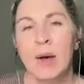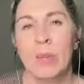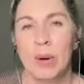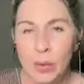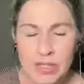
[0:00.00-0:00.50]

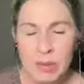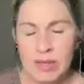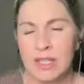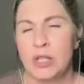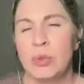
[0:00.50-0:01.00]
But
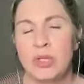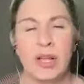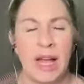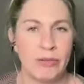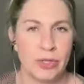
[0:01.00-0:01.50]
ultimately, you
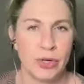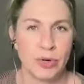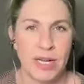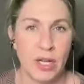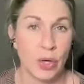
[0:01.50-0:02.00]
still have to
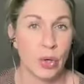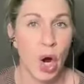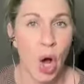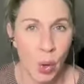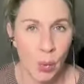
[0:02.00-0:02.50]
create your
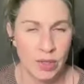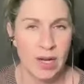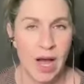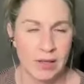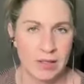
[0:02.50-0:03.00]
own
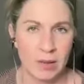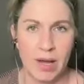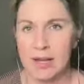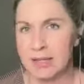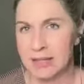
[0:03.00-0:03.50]

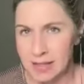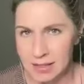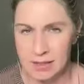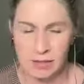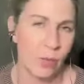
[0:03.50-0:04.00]
customized
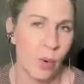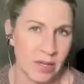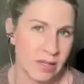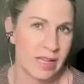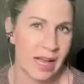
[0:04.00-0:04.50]
list of what
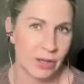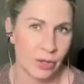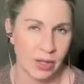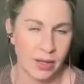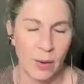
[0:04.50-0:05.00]
does that
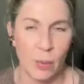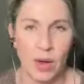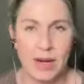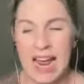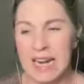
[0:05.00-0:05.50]
look like?
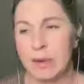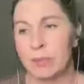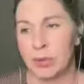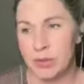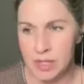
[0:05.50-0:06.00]
What animal
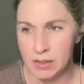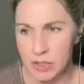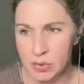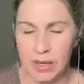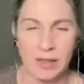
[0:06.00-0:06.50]
proteins
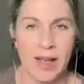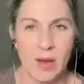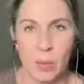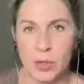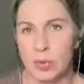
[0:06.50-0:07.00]
do I
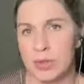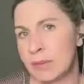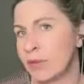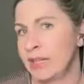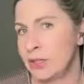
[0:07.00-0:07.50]
like? Which ones
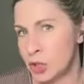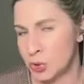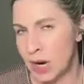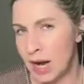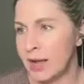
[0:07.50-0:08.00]
I'm willing to
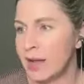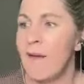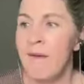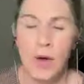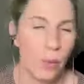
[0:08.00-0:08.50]
try?
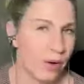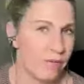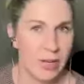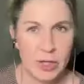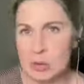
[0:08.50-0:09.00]
What
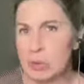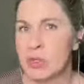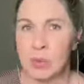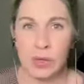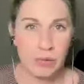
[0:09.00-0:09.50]

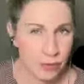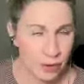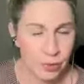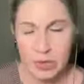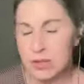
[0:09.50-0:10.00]
vegetables, what
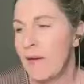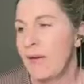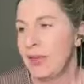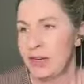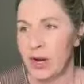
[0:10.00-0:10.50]
fruits,
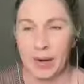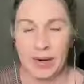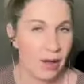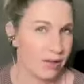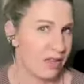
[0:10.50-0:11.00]
you know, what
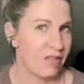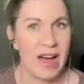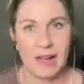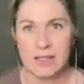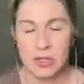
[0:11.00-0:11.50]
healthy
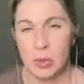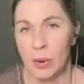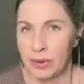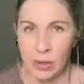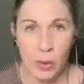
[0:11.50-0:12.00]
fats do
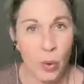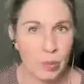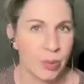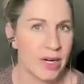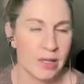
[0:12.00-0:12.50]
I want to
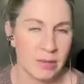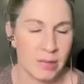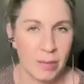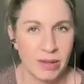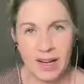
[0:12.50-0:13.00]
incorporate into
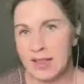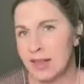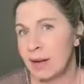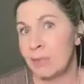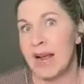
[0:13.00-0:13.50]
my plan
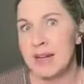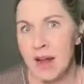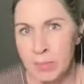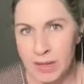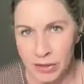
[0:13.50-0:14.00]
that I might
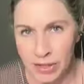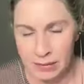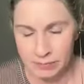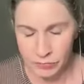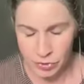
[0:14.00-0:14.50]
not be
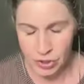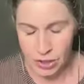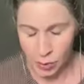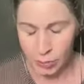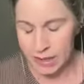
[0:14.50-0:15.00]

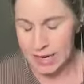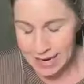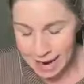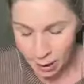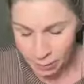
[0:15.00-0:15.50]
incorporating
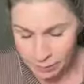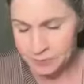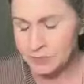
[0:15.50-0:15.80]
now?